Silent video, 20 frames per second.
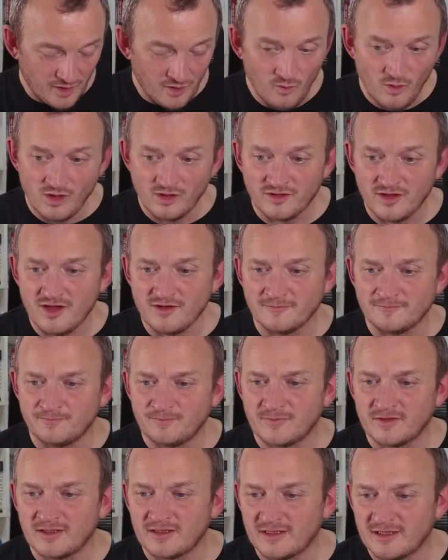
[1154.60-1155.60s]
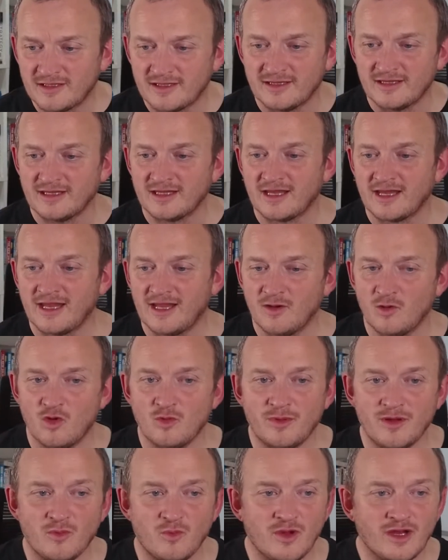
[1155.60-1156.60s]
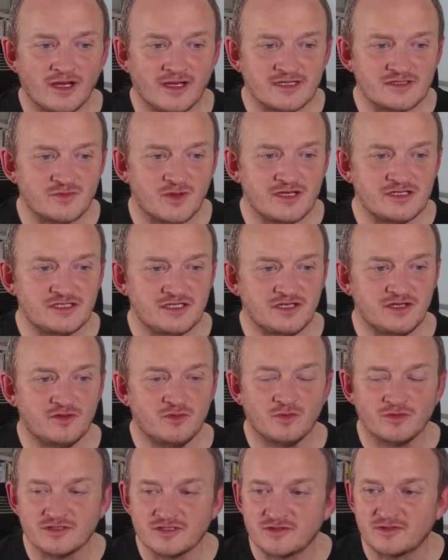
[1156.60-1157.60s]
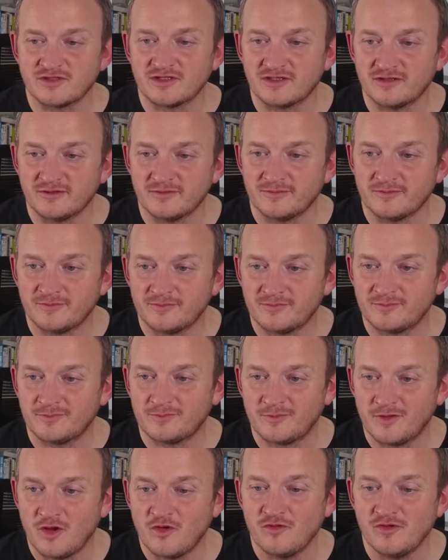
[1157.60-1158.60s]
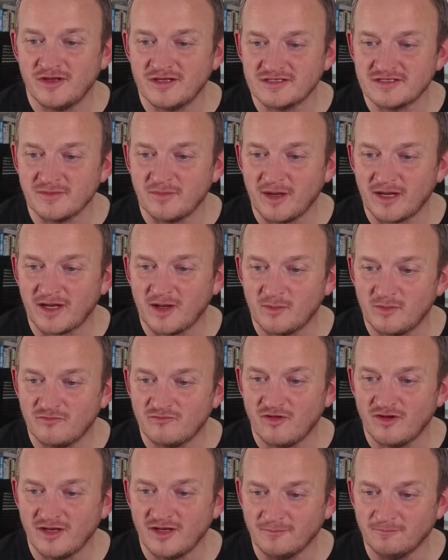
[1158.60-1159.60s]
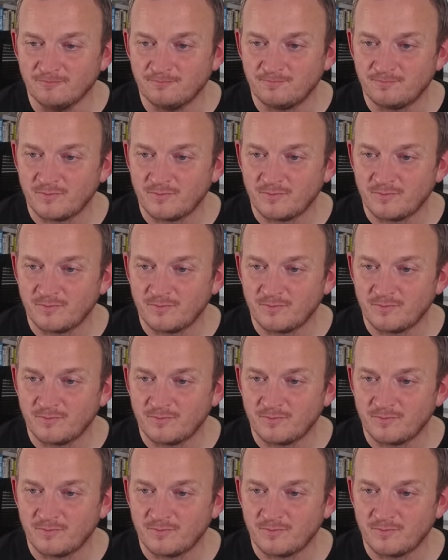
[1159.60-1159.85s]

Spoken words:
Well done. It will be winging its way to you once couriers are back up and running.